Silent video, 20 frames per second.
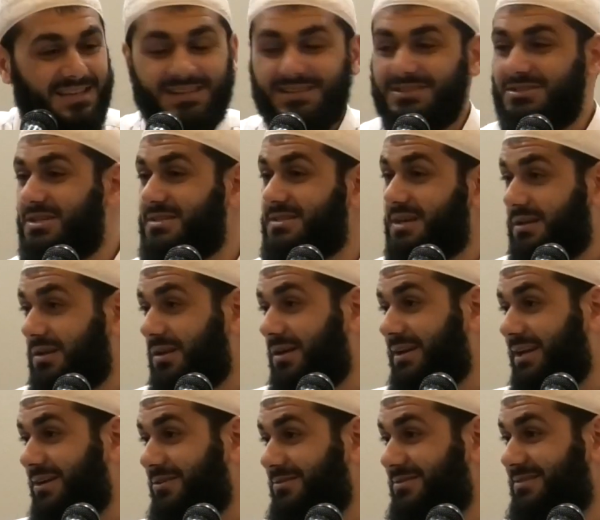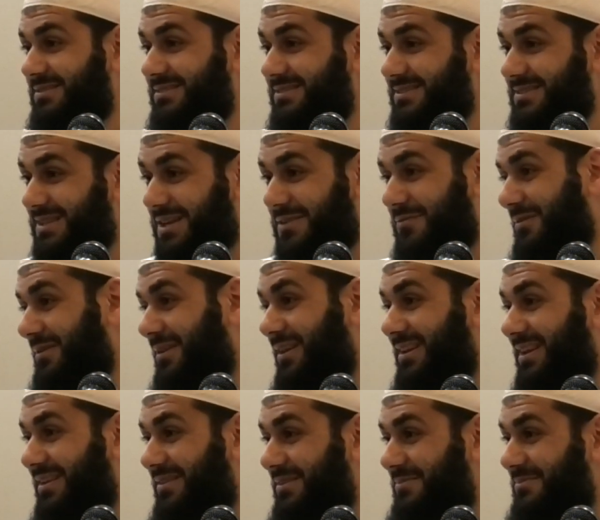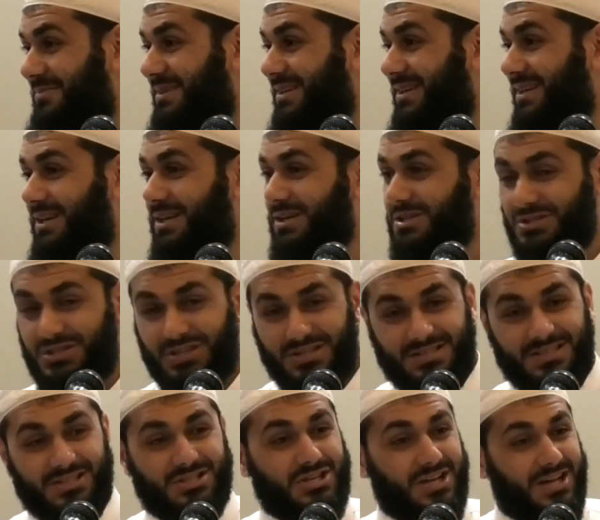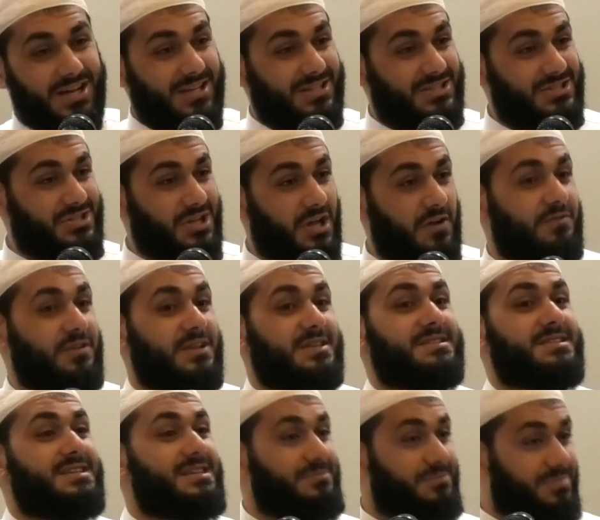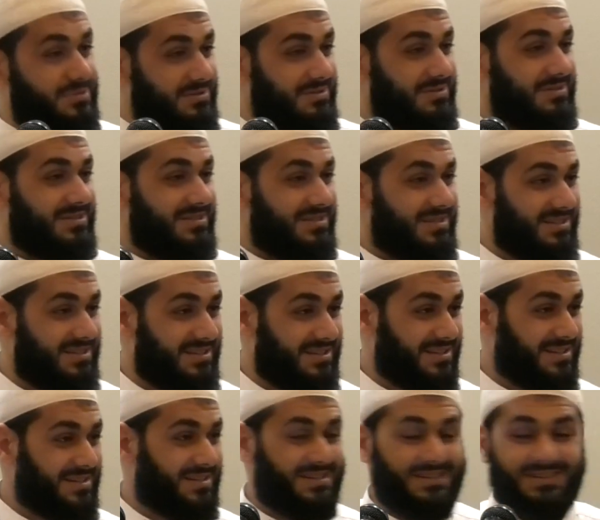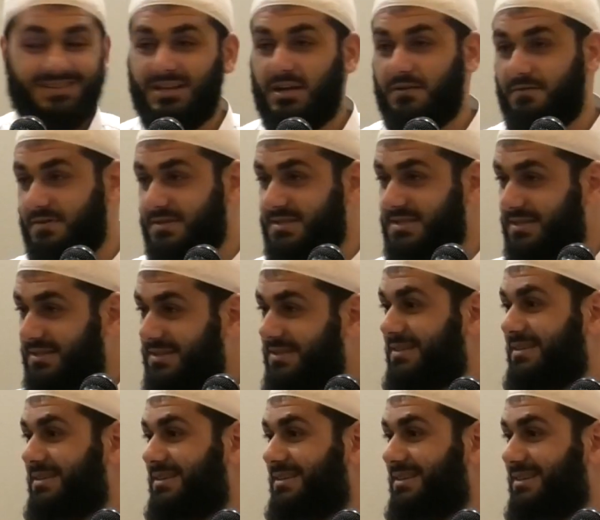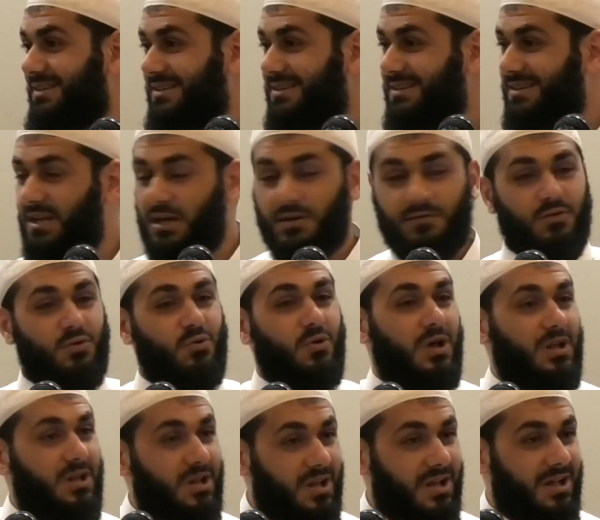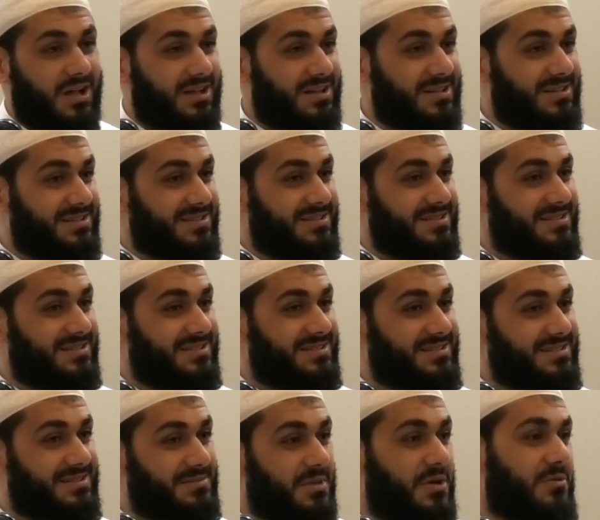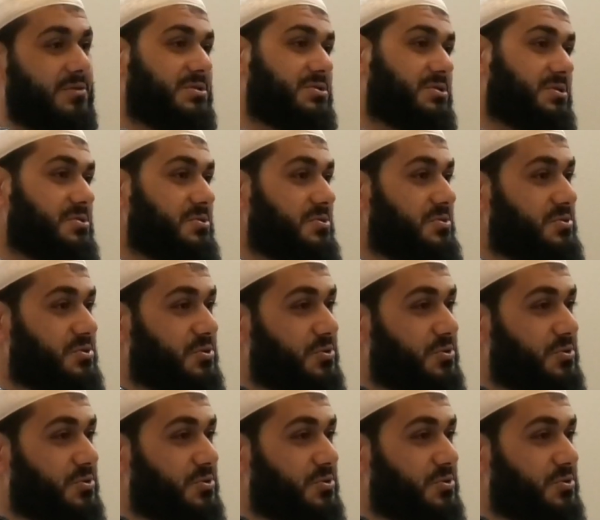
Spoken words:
She's Allah now. Astaghfirullah al-Azim. She's in charge of nasib, of rizq, of who Allah marries to